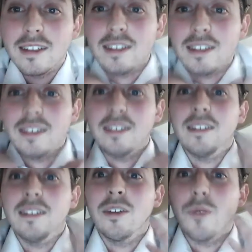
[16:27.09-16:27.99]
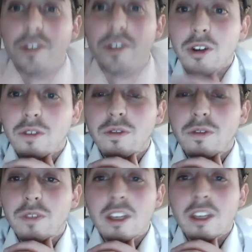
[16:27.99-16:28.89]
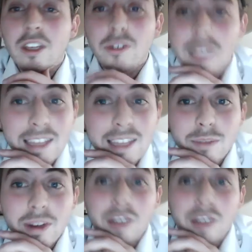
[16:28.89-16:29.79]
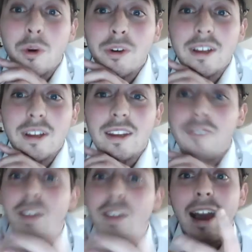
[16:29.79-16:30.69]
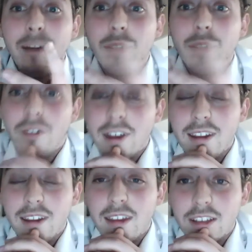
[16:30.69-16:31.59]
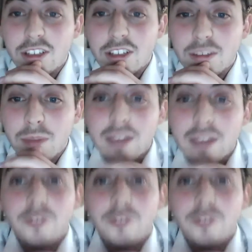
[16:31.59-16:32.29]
to resolve the issues that they've been ignoring, if they have been, right, and just making their